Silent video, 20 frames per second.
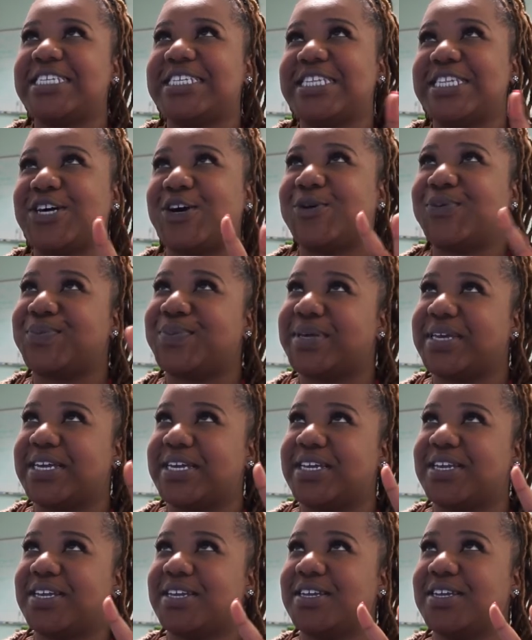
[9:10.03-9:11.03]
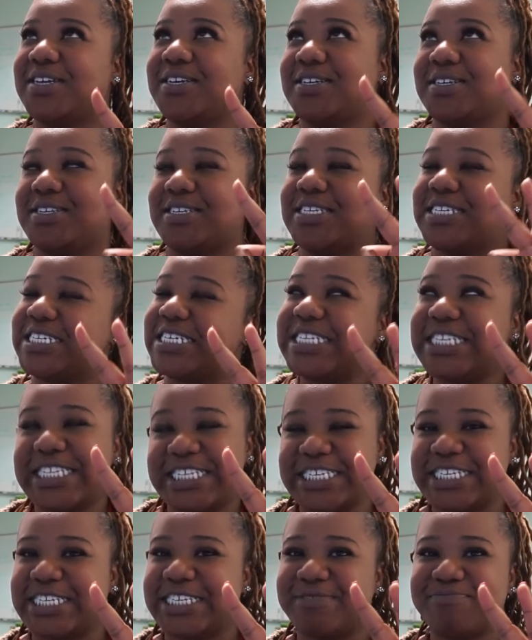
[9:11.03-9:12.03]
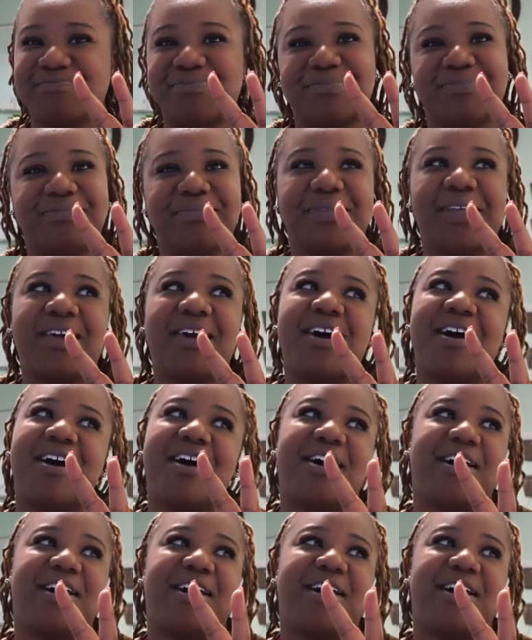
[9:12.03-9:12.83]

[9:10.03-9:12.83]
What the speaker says: gonna be DC, what's